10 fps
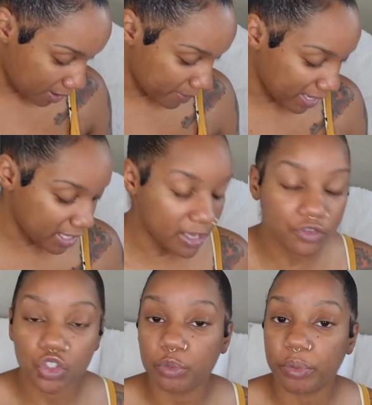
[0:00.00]
It
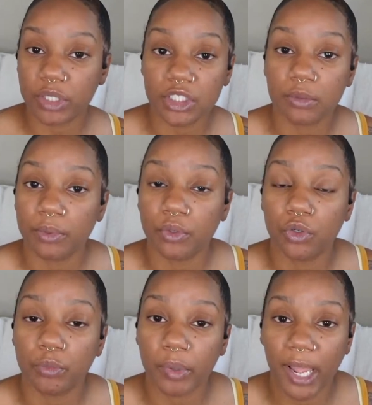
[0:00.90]
gives you
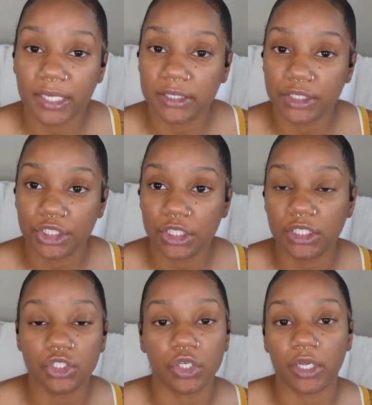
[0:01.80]
printable practice
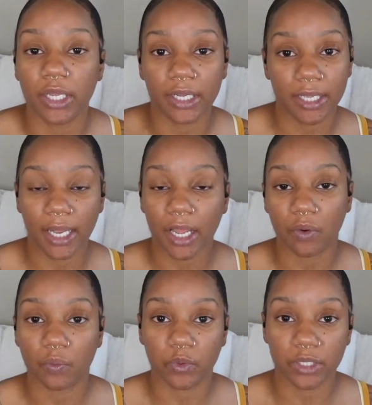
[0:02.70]
sheets, so you're gonna get like a
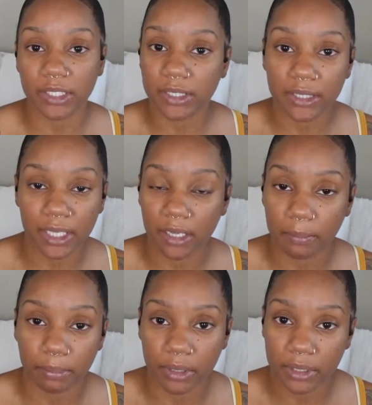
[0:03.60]
really thick
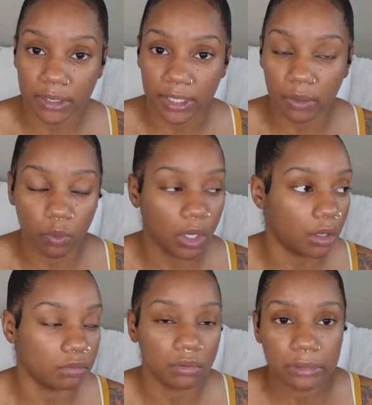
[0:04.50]
booklet.
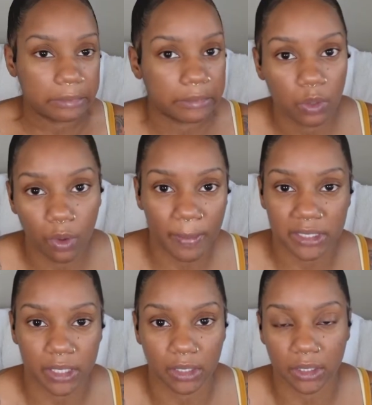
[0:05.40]
Well, why am I
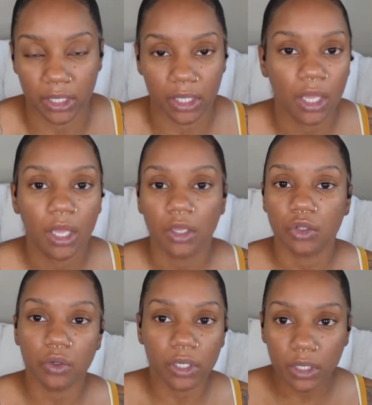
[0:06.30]
saying thick?
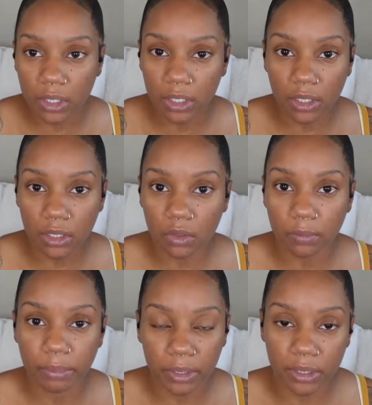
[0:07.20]
You're gonna get a little
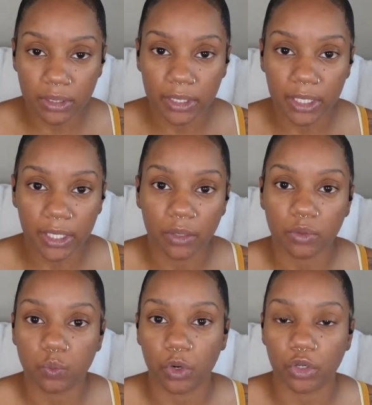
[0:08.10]
booklet
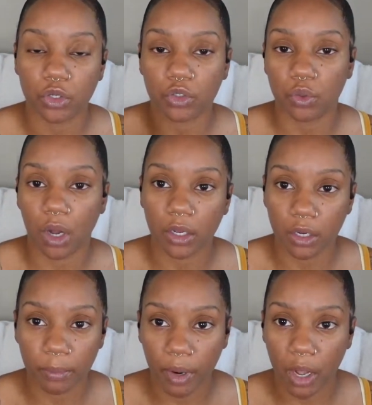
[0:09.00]
where you can do all your
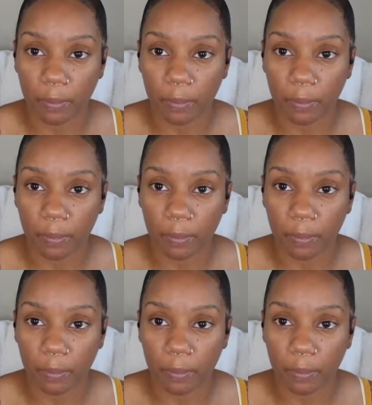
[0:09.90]
brow